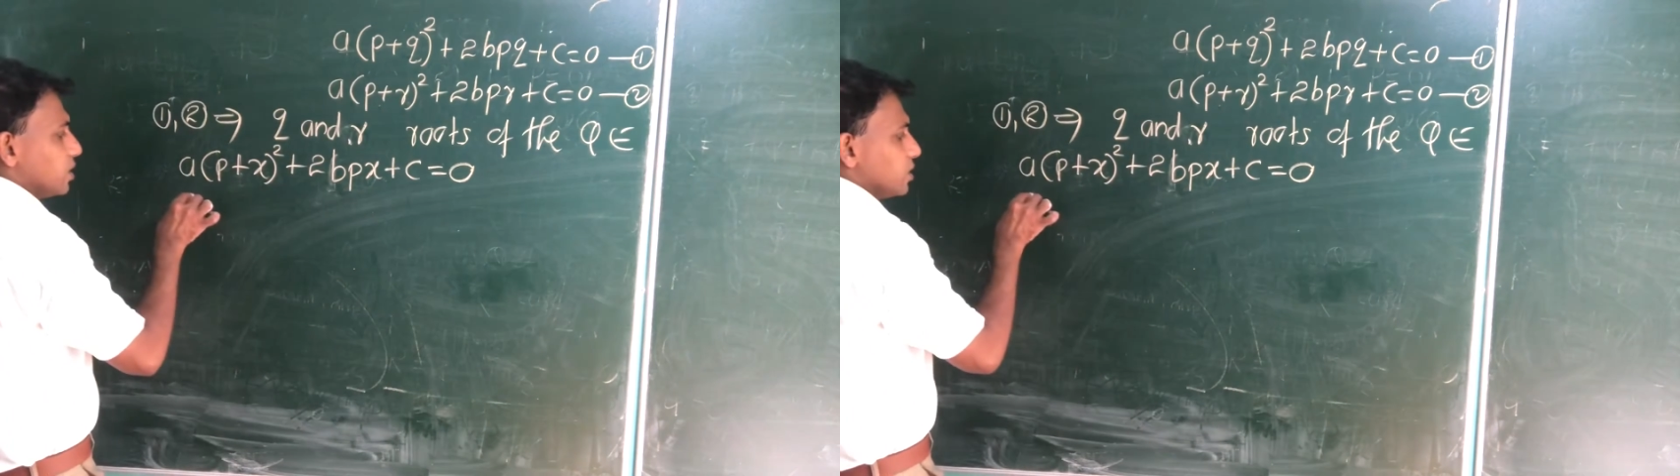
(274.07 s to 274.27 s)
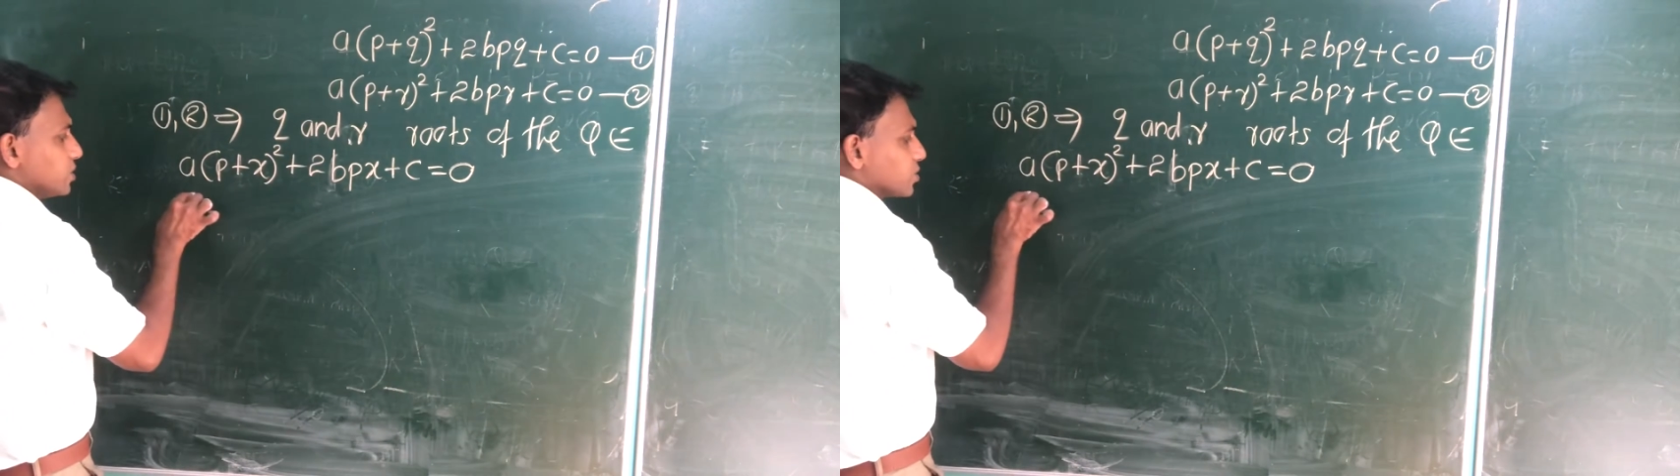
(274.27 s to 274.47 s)

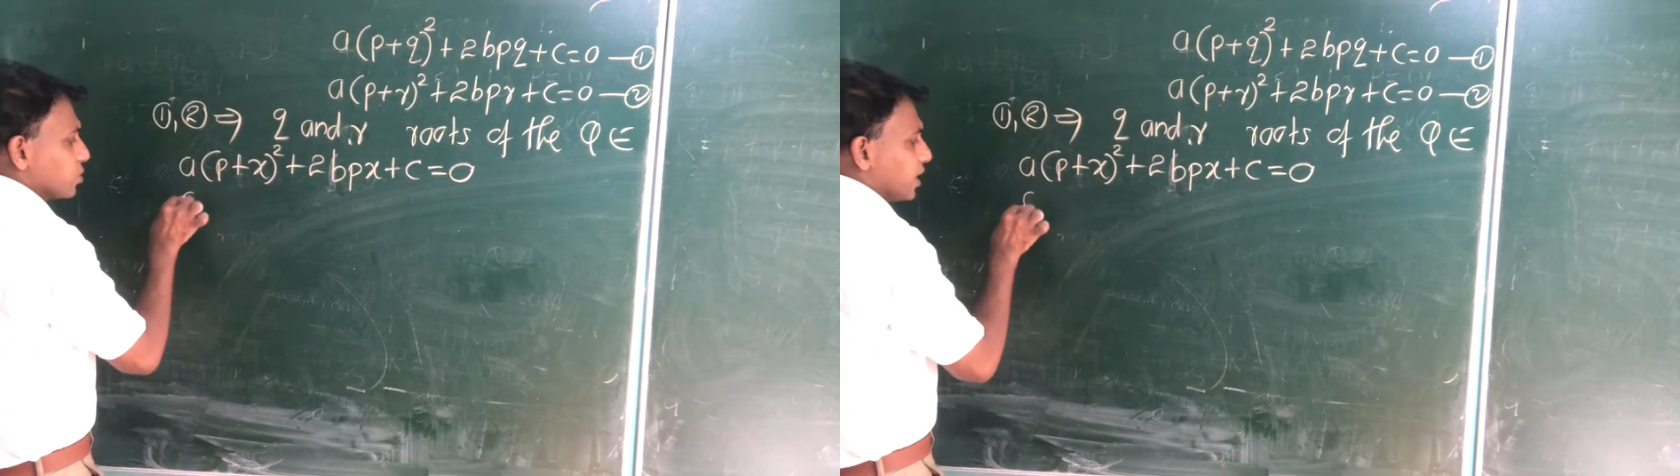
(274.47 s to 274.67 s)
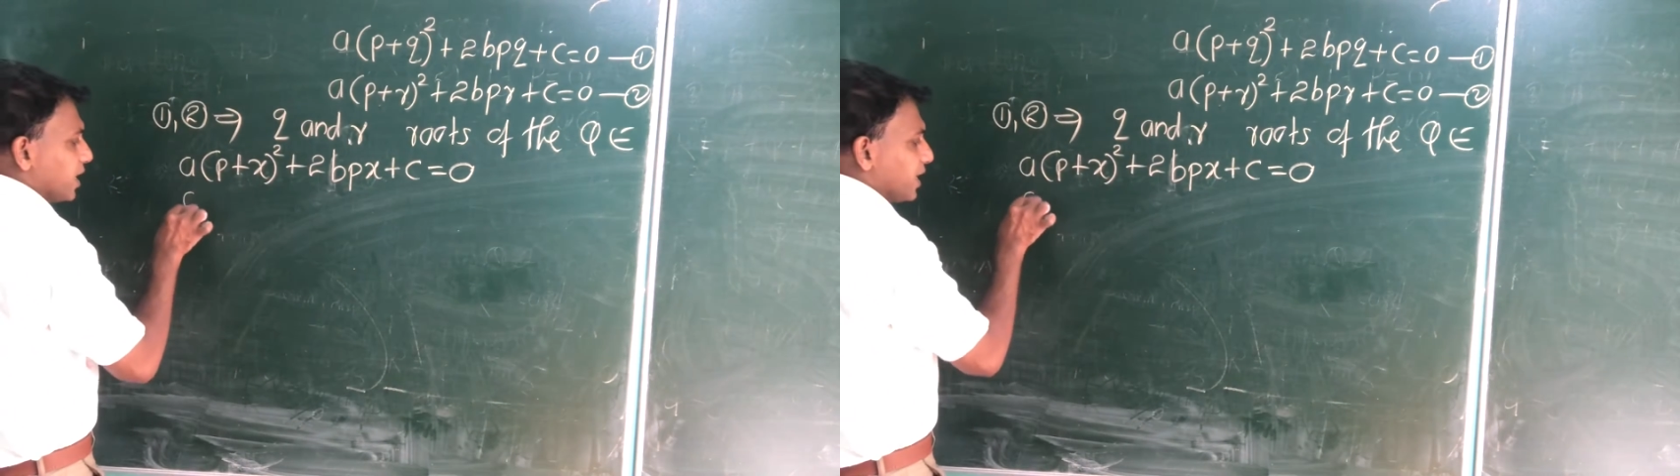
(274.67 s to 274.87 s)
So
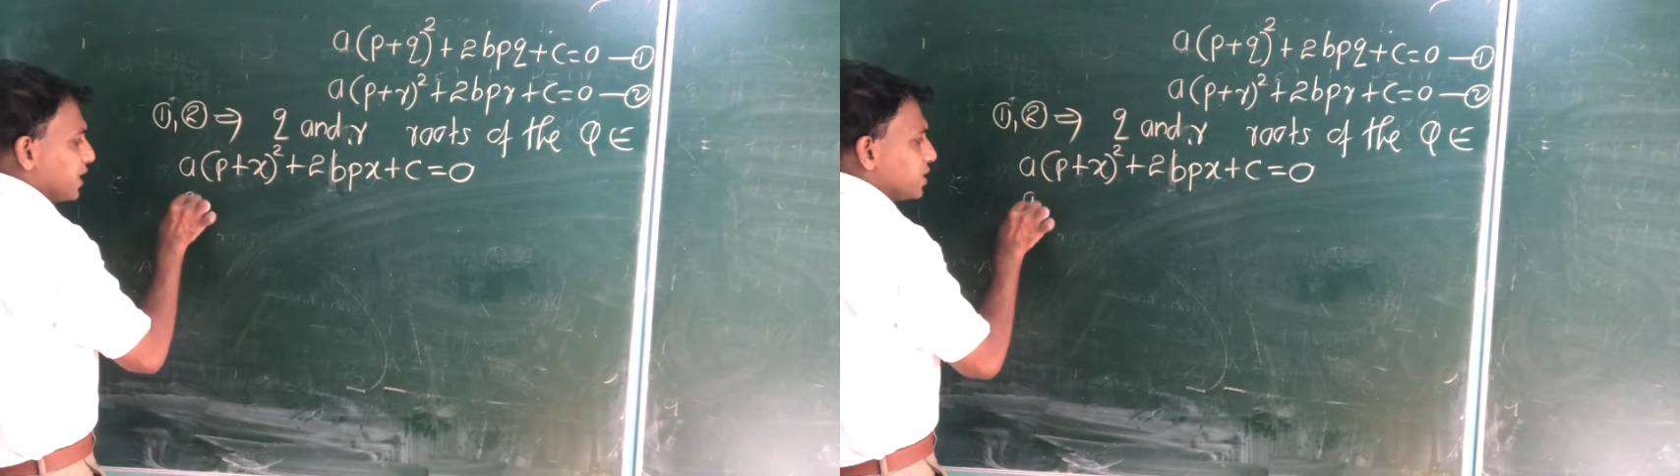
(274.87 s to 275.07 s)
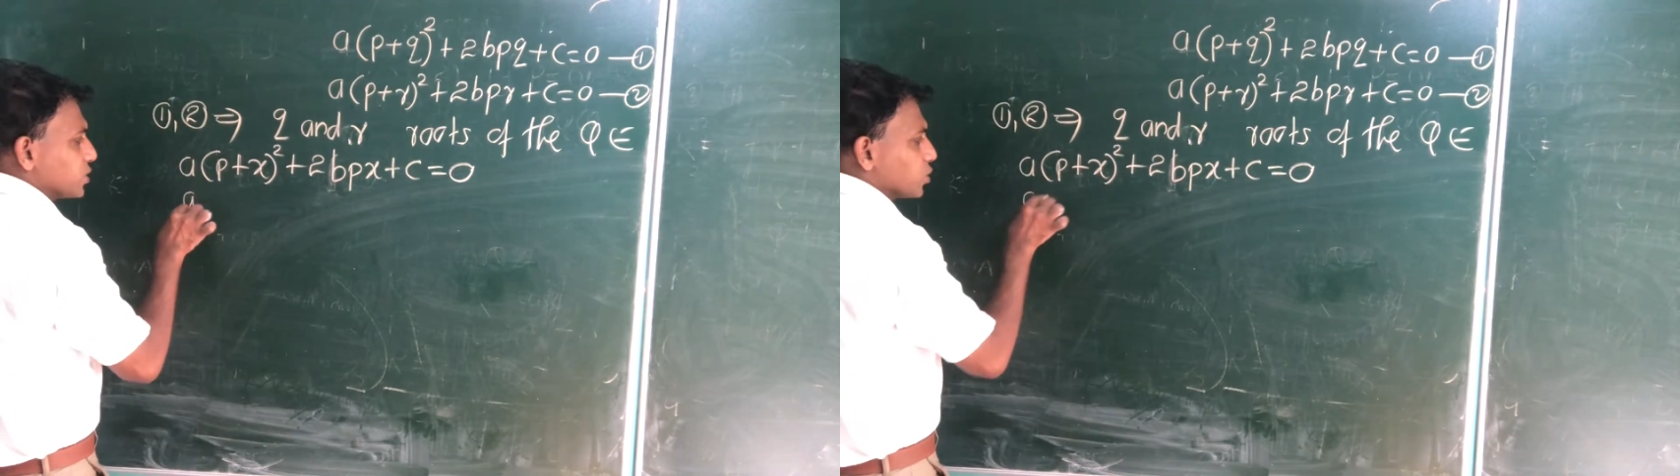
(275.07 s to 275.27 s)
a
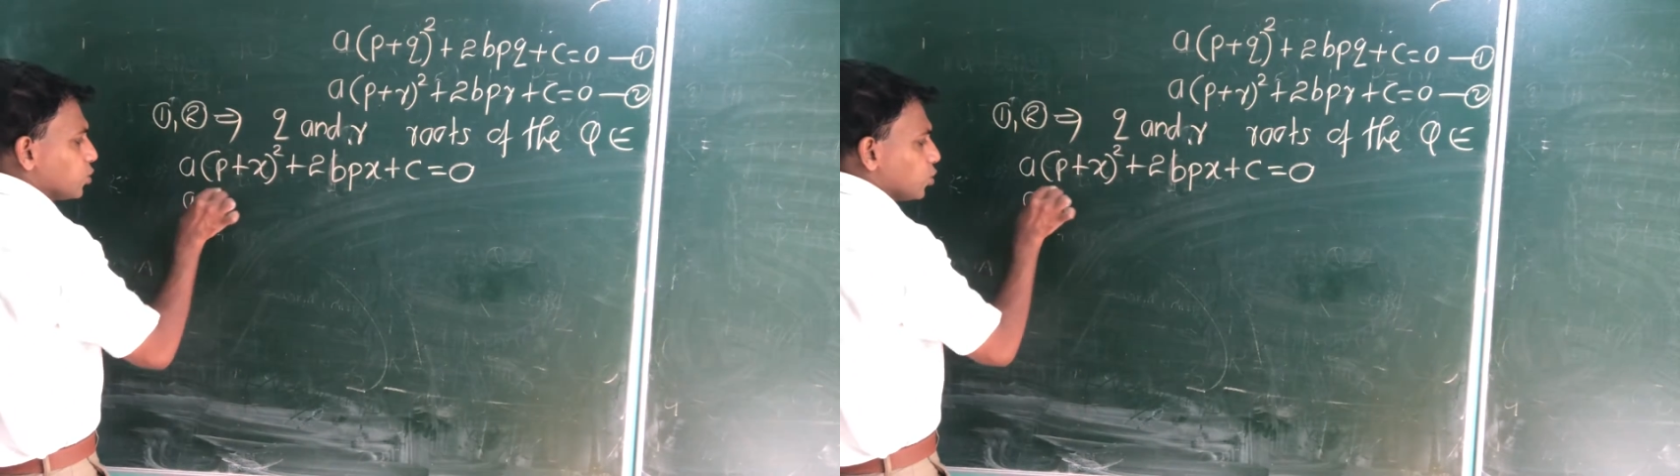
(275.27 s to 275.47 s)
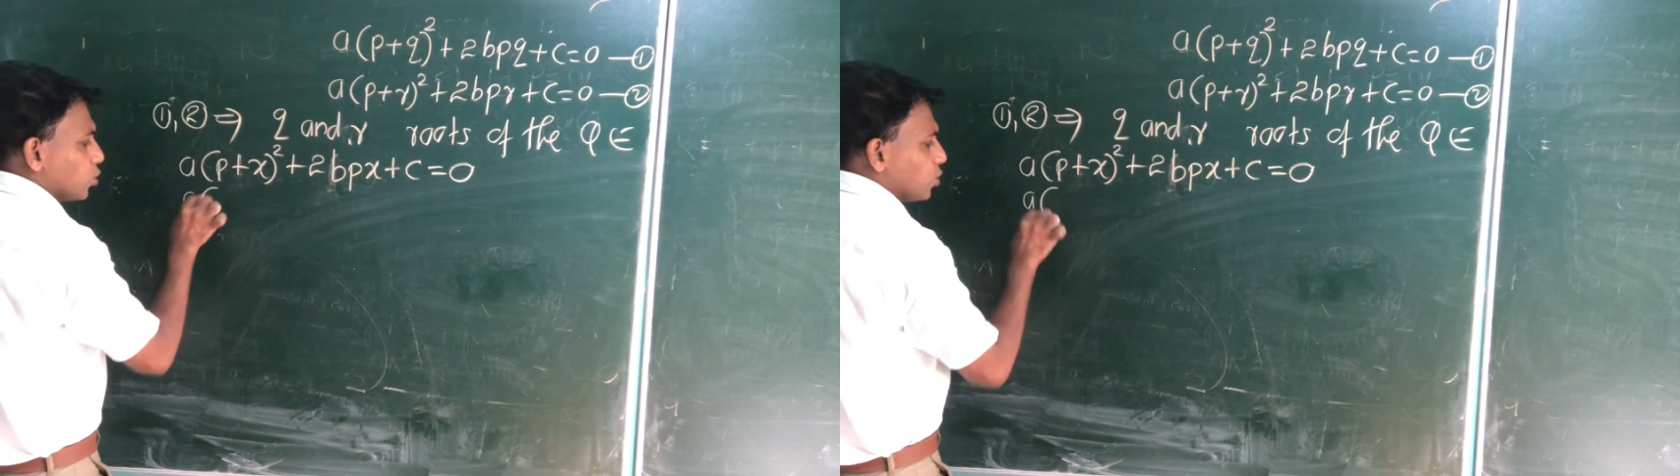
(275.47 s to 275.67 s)

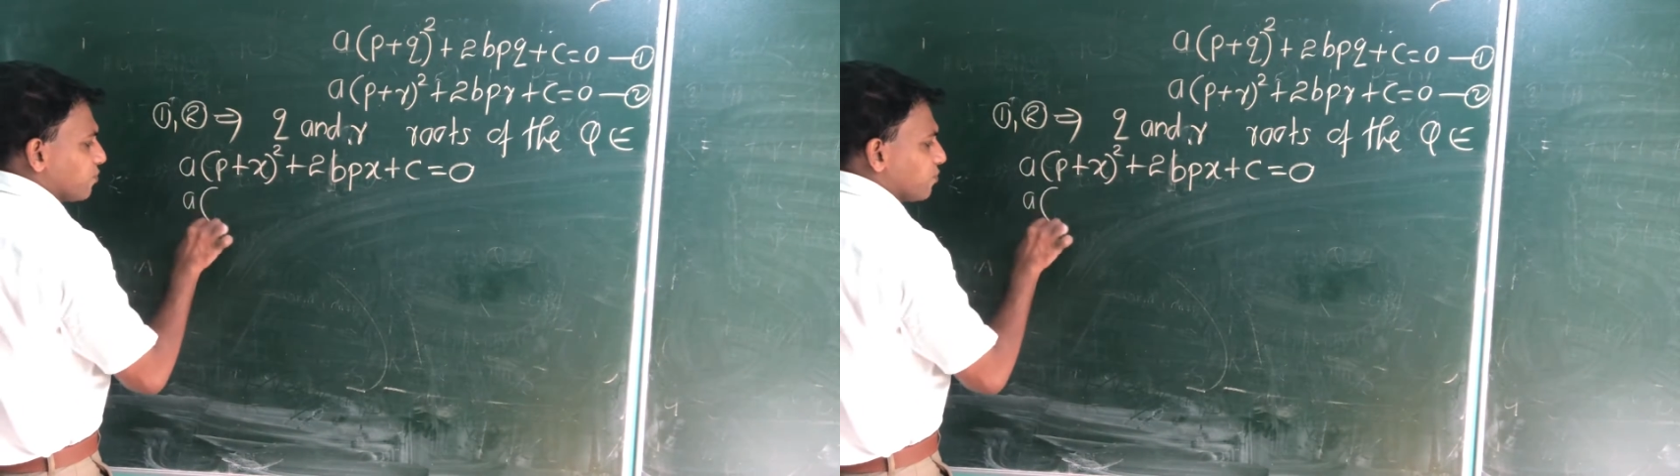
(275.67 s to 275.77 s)
into,